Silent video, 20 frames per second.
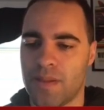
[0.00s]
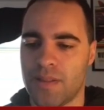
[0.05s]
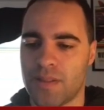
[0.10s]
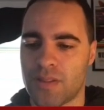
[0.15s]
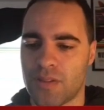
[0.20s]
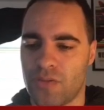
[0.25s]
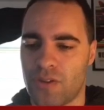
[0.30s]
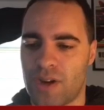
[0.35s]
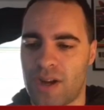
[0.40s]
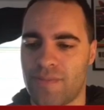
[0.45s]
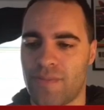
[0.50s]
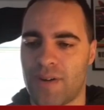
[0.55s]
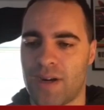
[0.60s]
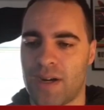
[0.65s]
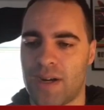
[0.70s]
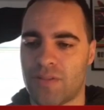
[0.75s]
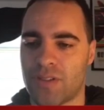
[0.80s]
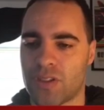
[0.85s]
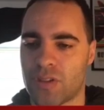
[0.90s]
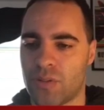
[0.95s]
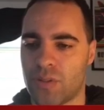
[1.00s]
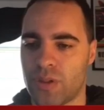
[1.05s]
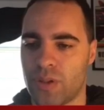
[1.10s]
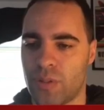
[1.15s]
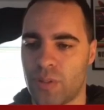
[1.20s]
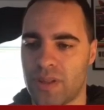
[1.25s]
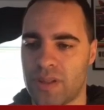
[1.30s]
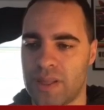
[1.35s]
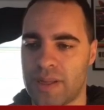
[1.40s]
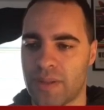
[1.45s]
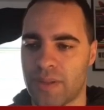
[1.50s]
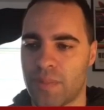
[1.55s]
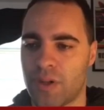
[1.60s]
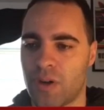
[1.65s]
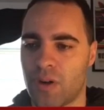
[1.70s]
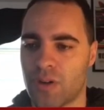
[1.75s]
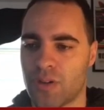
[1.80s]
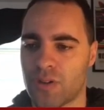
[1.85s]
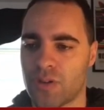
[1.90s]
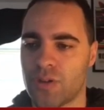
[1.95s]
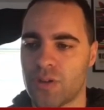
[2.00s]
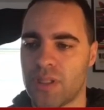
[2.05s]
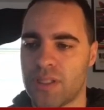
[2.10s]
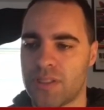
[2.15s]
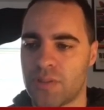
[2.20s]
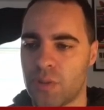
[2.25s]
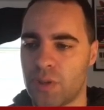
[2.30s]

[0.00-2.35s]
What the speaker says: The 5/5, so we like him in all our zoo lists.